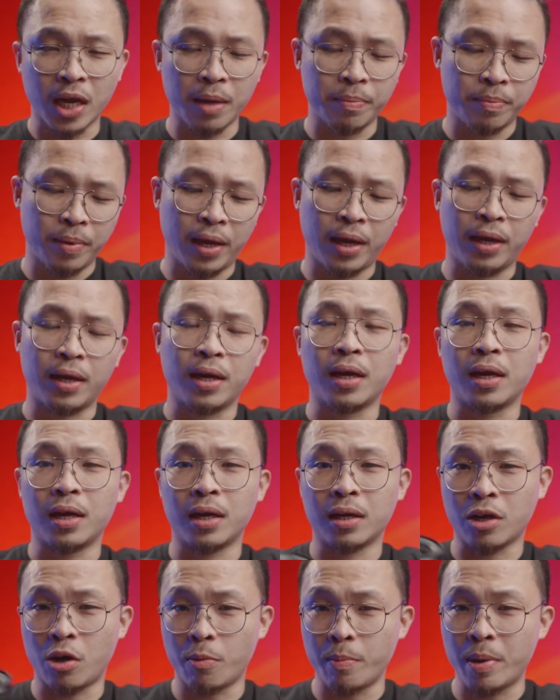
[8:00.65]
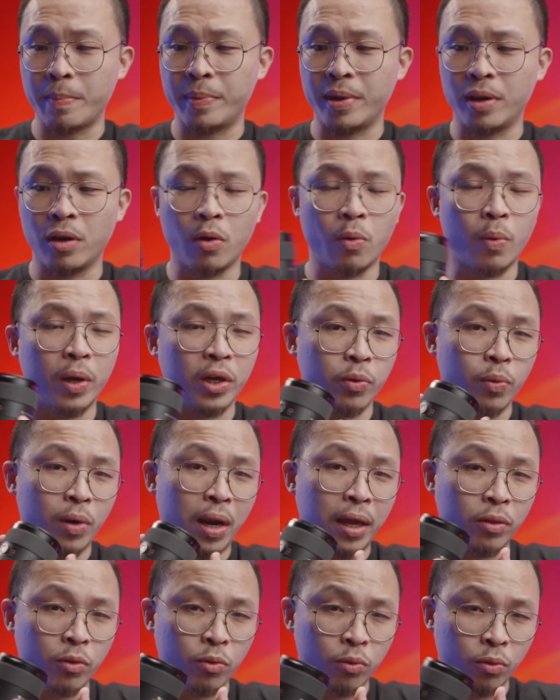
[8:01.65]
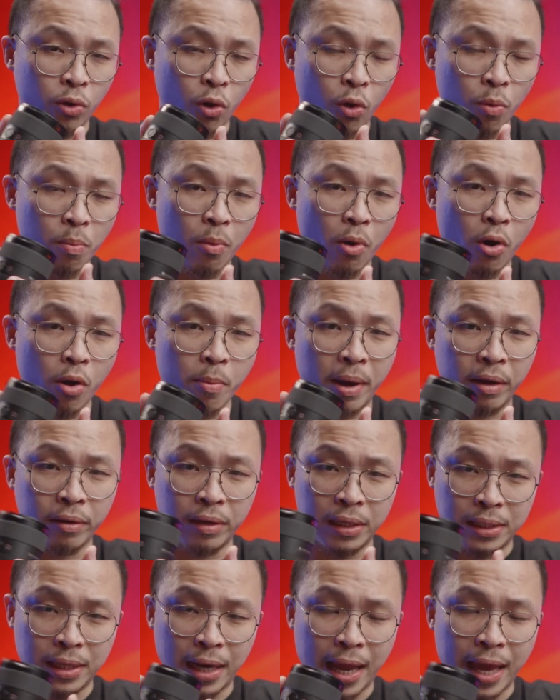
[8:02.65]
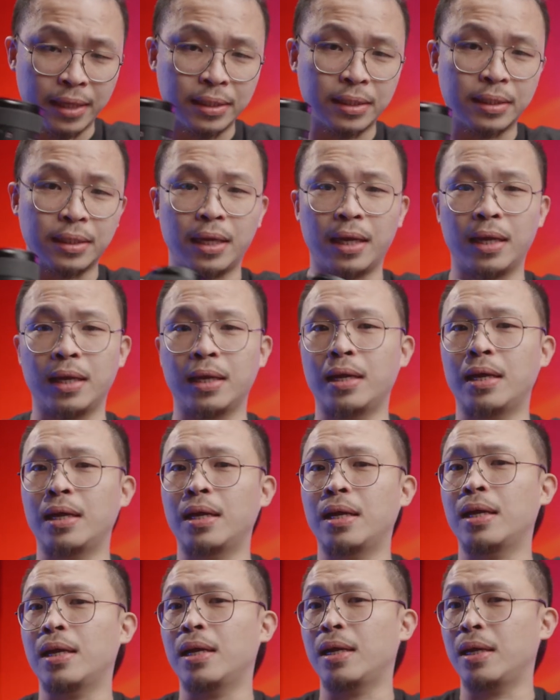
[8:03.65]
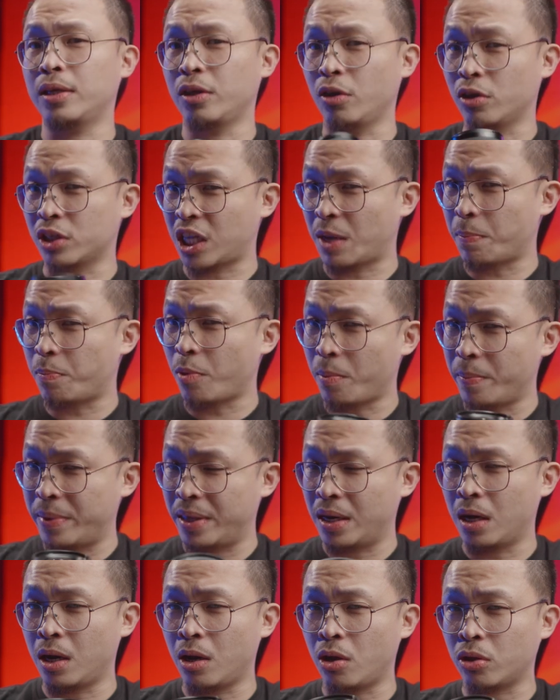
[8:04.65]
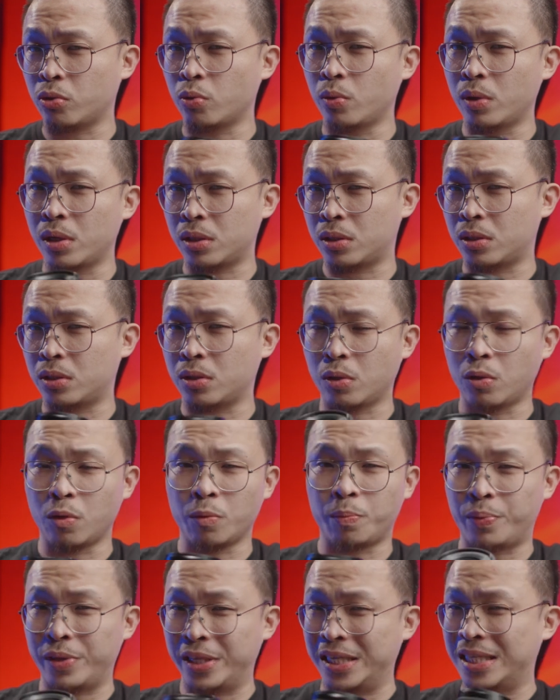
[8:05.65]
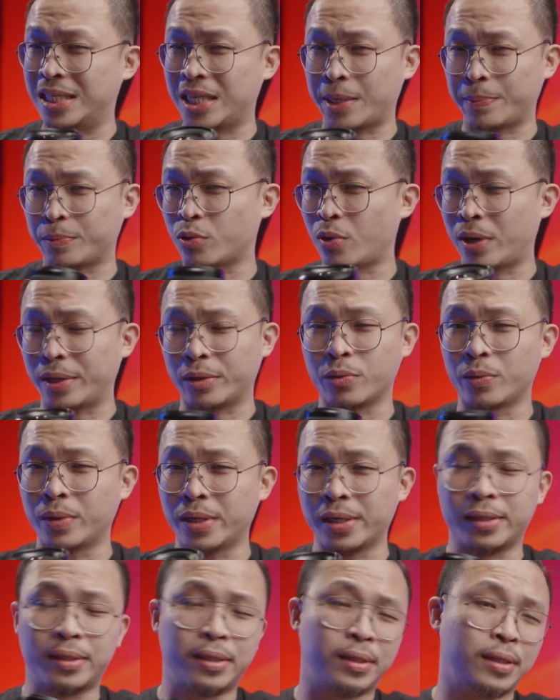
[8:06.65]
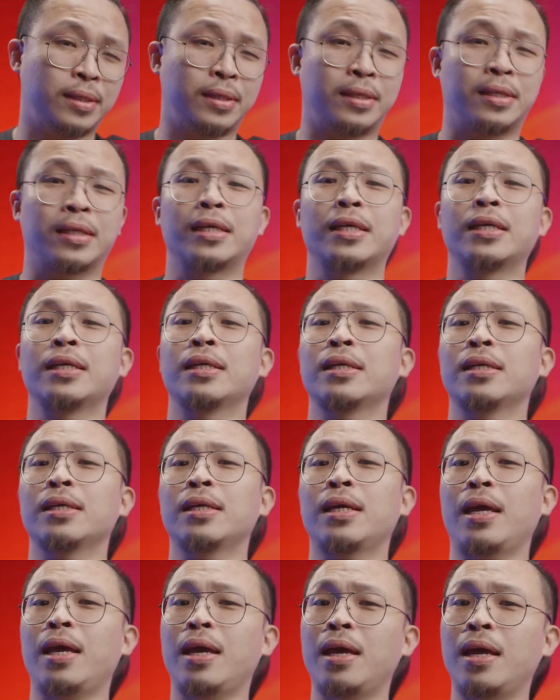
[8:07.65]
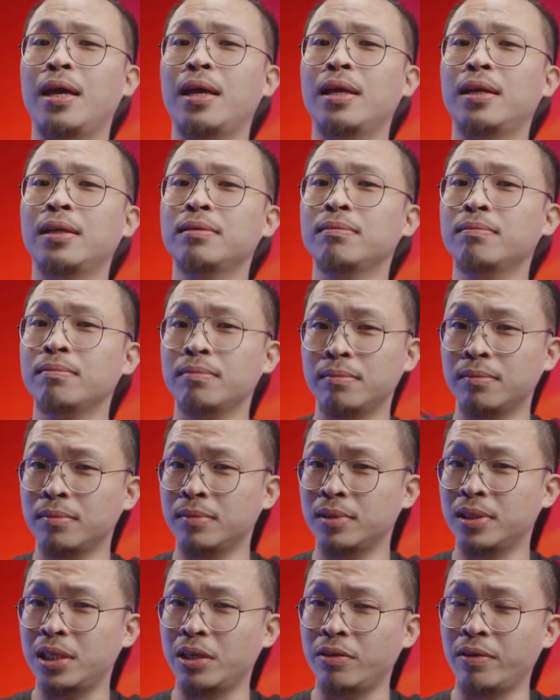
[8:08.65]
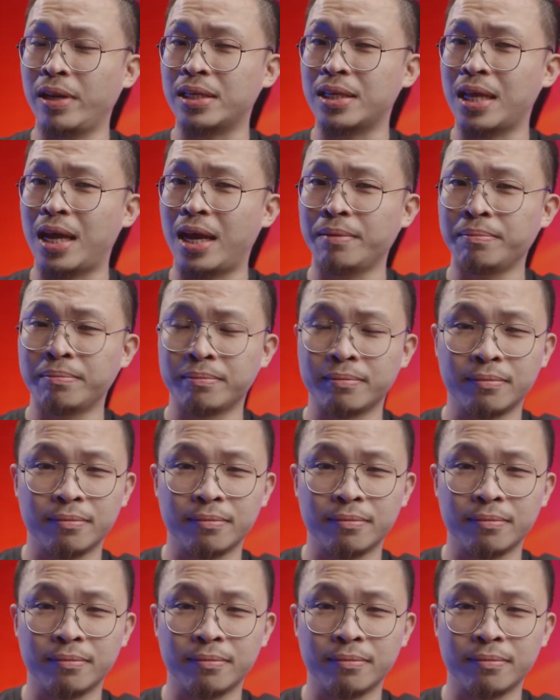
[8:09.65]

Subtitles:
up and comment below what you would like to know more about this lens. Your support means a lot to us, so please subscribe to us. And see you next time.